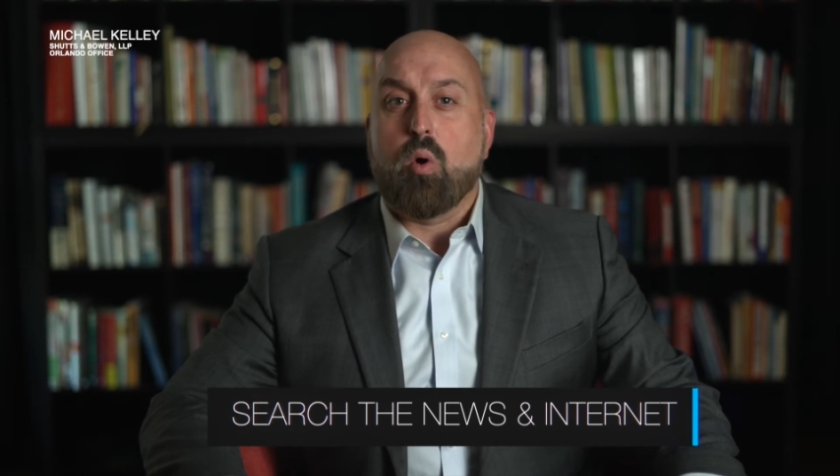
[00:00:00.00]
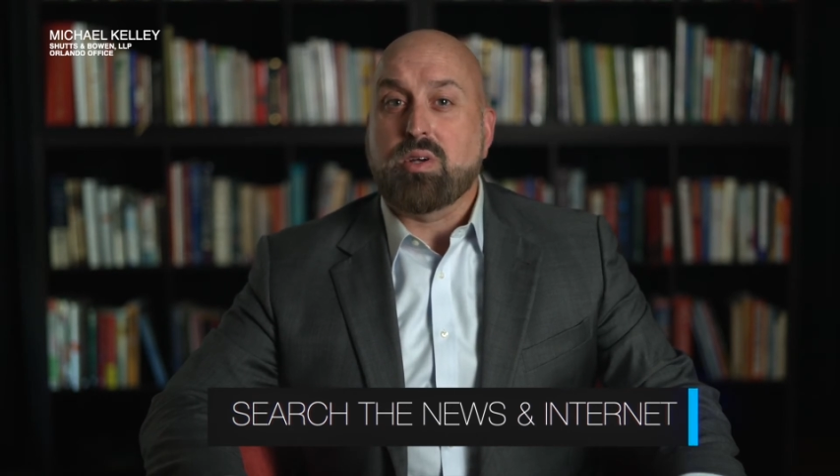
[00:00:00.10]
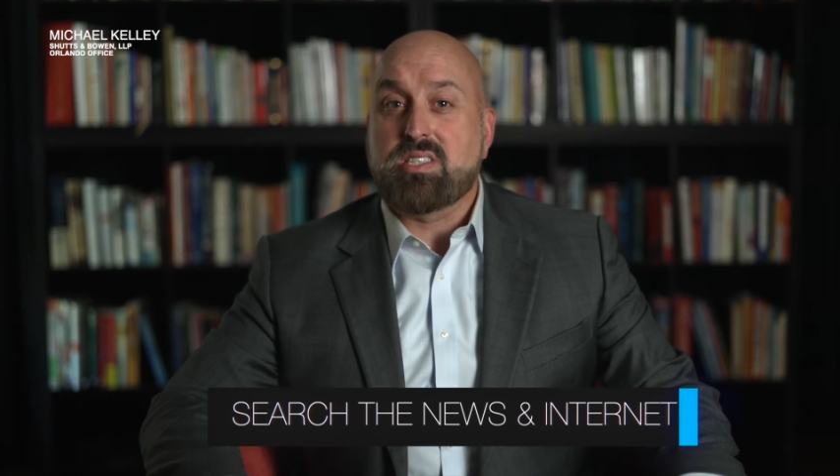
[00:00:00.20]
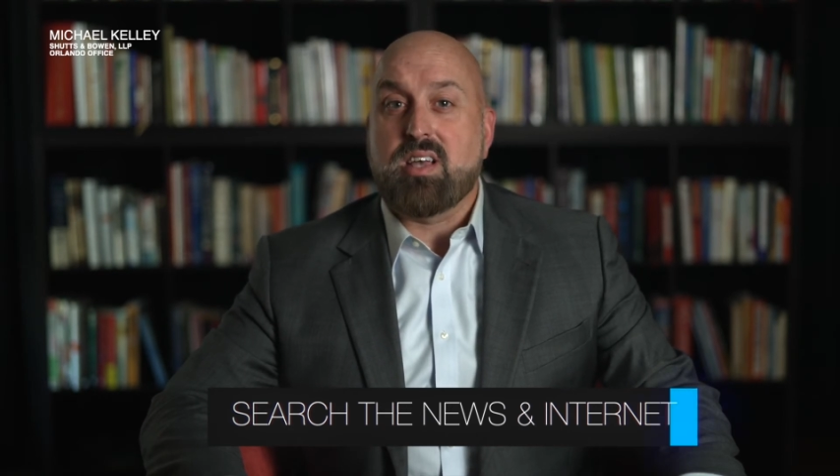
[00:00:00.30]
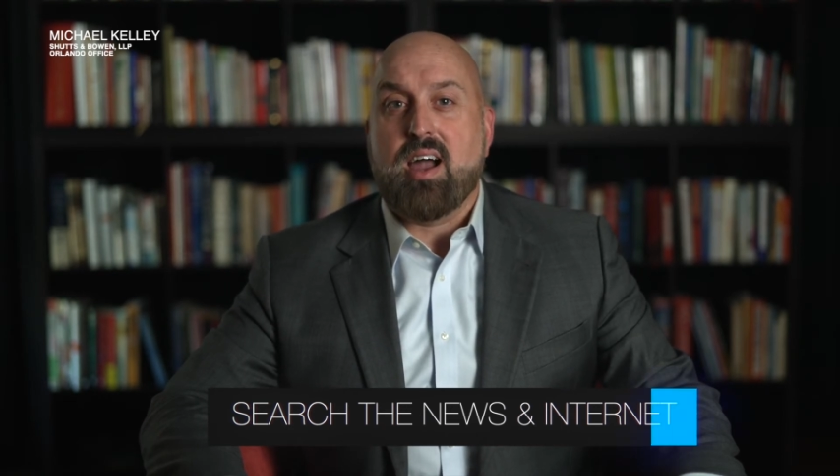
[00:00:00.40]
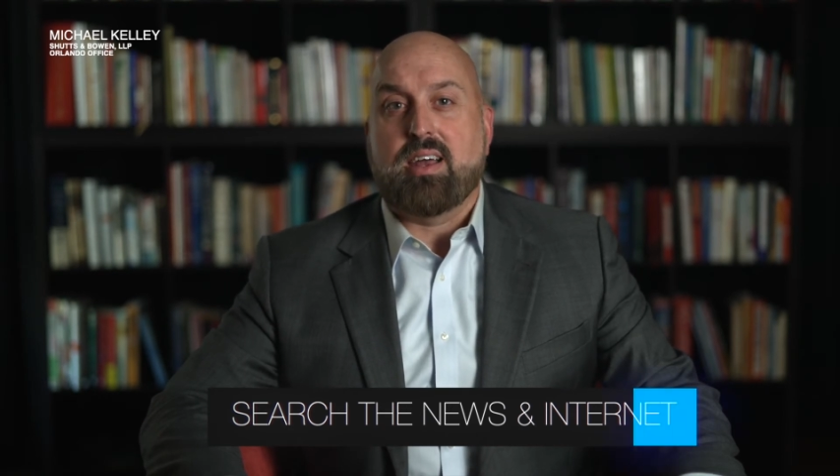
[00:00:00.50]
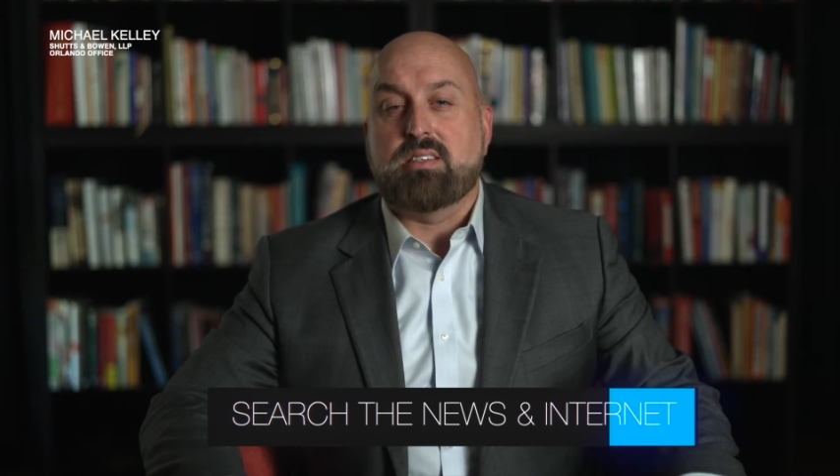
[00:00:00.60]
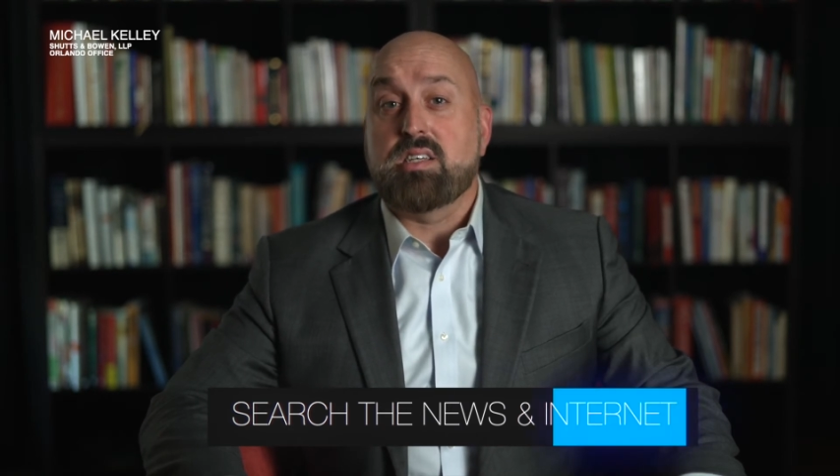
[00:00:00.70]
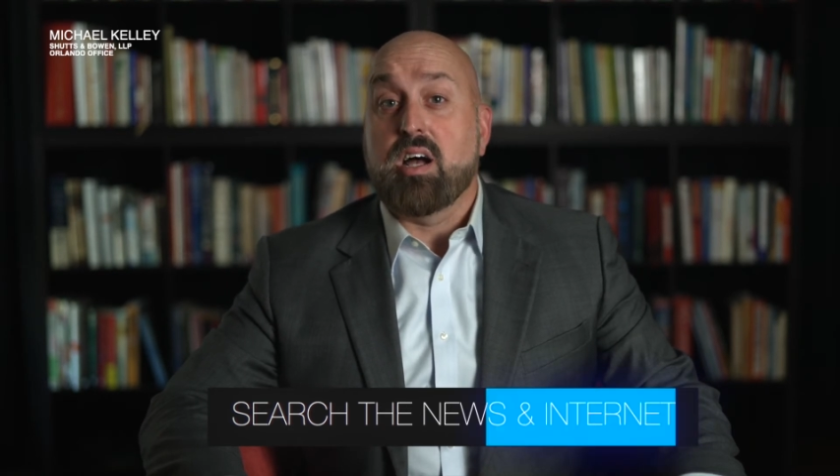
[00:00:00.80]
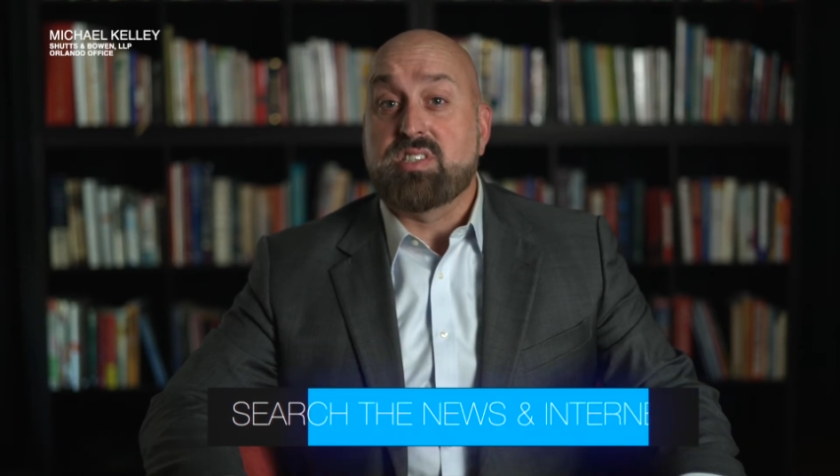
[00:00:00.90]
or
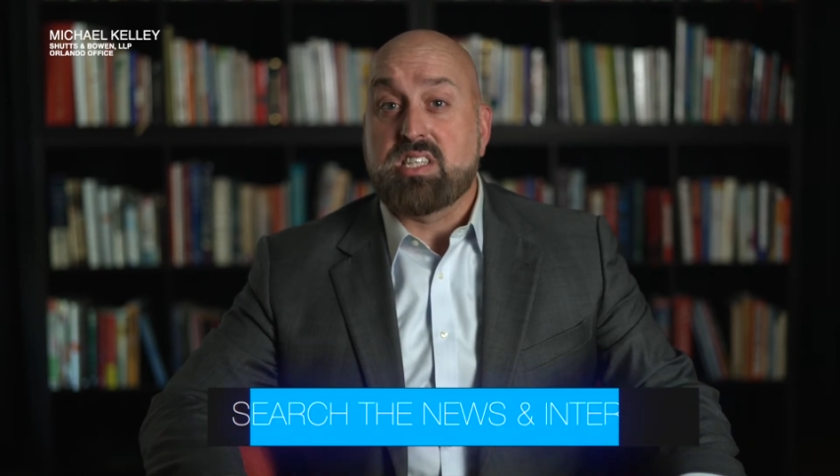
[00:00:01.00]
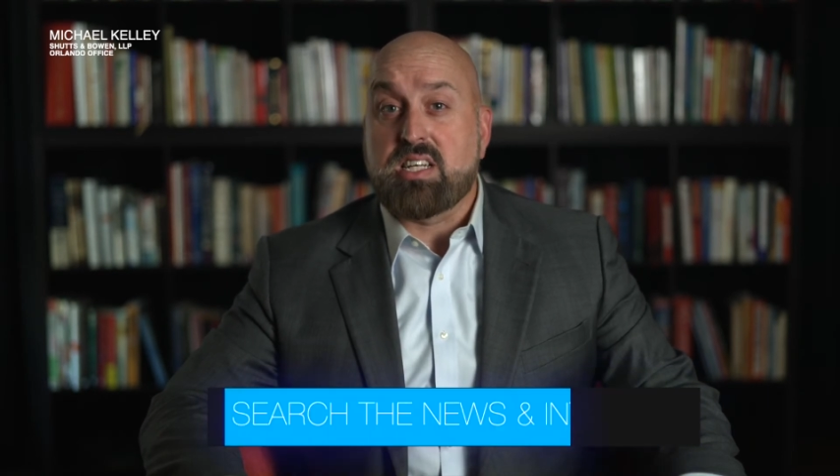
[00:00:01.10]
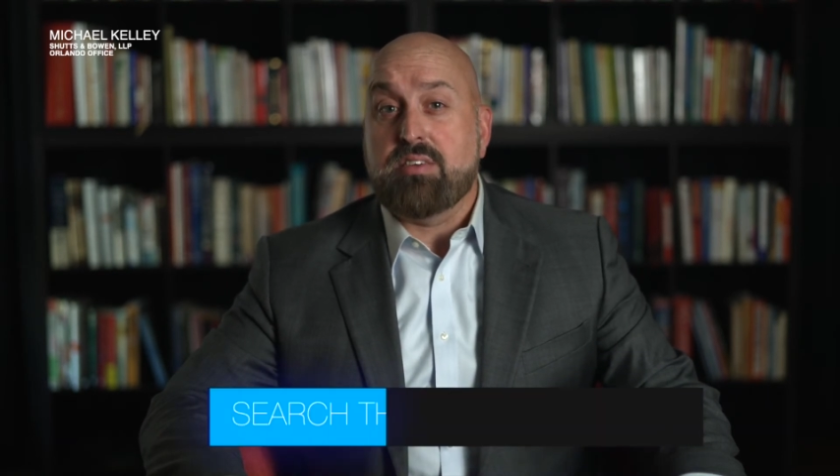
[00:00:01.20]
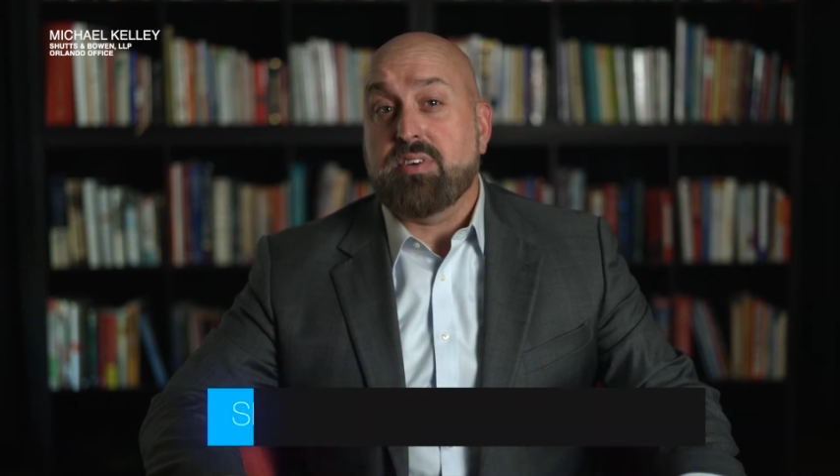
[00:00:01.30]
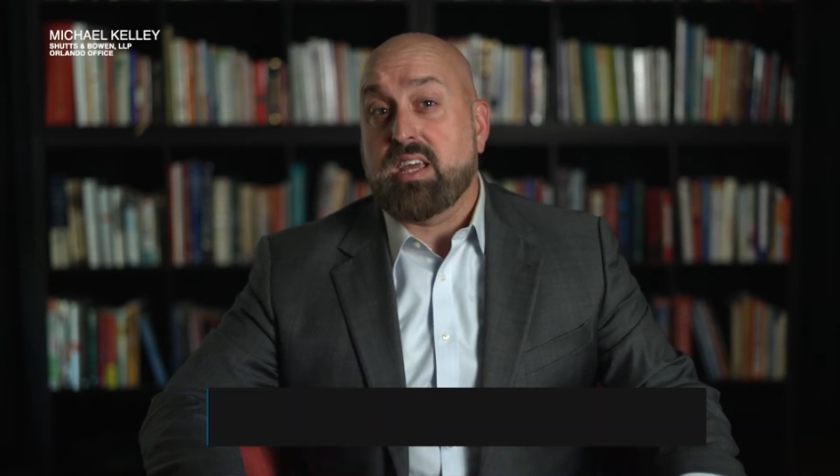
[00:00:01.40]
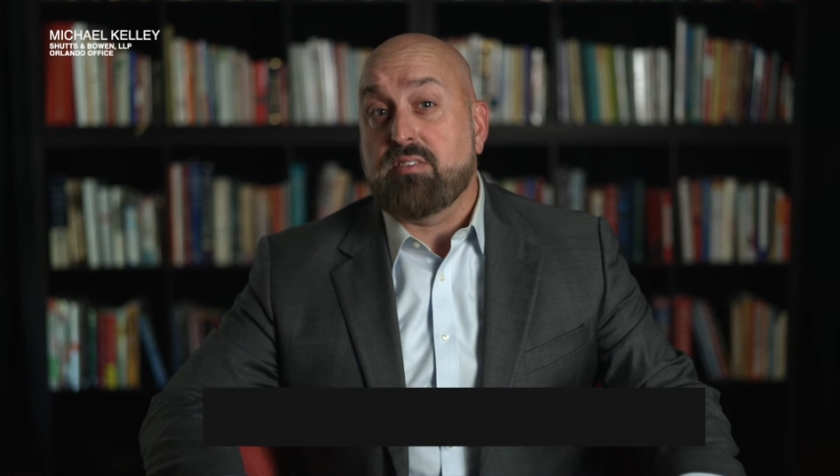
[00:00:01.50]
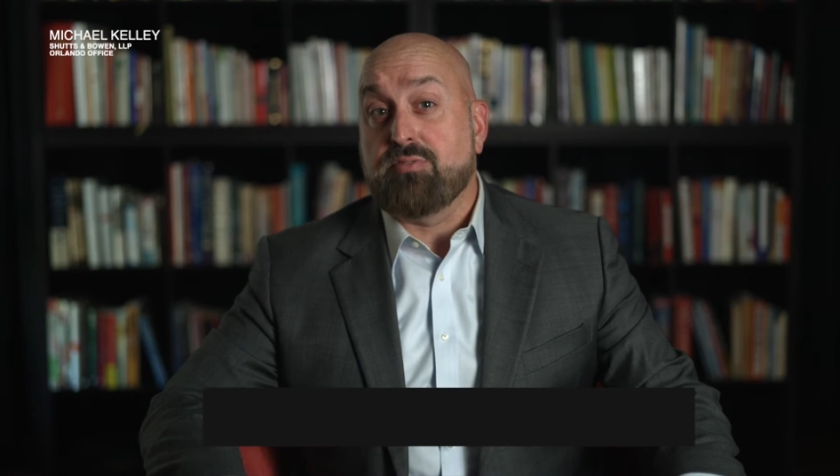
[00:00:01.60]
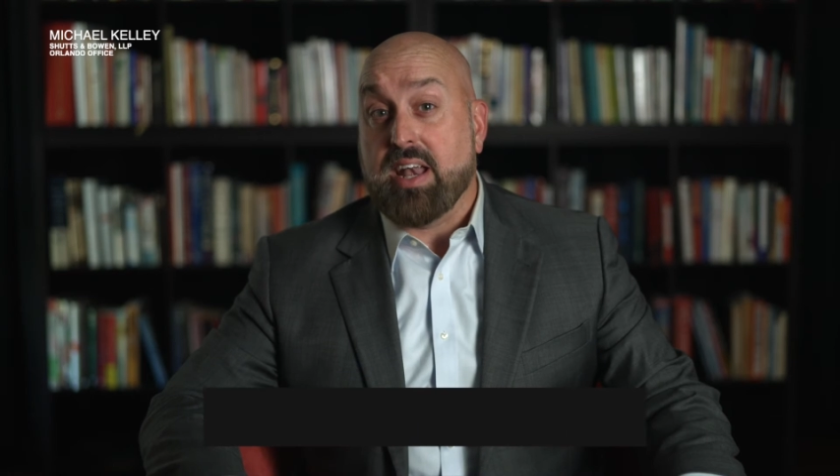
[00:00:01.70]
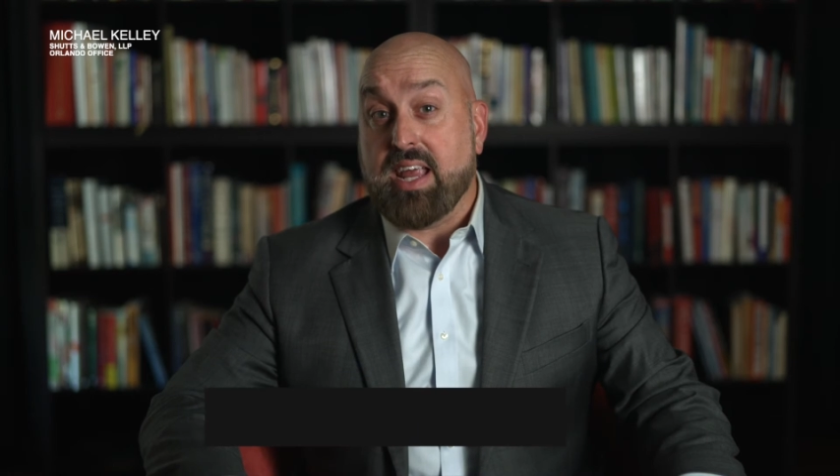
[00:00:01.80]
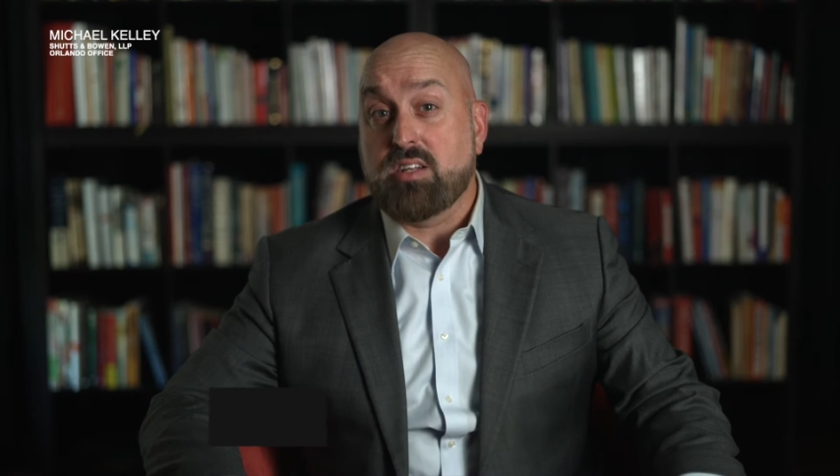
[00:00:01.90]
signs of significant
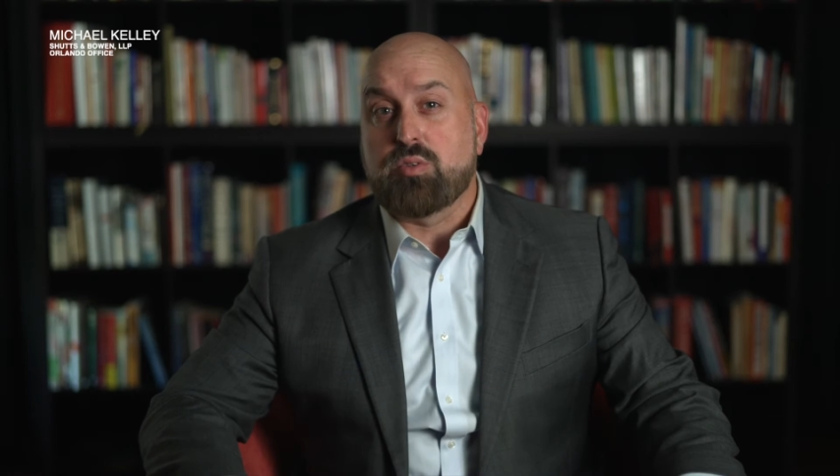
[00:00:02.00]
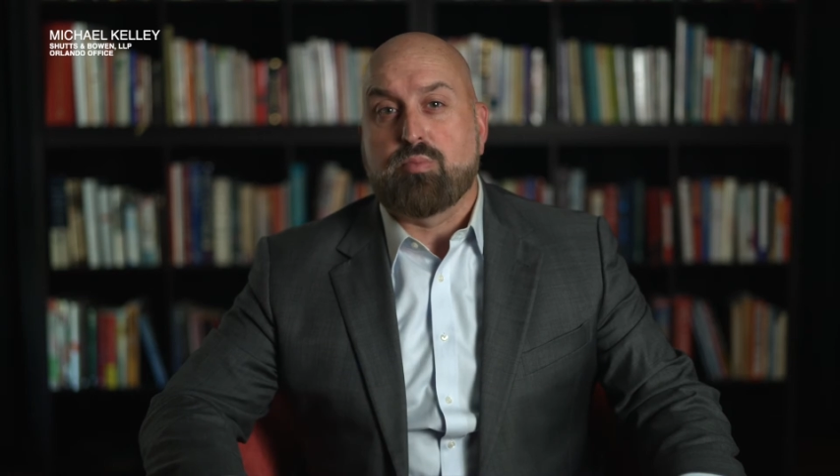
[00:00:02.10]
financial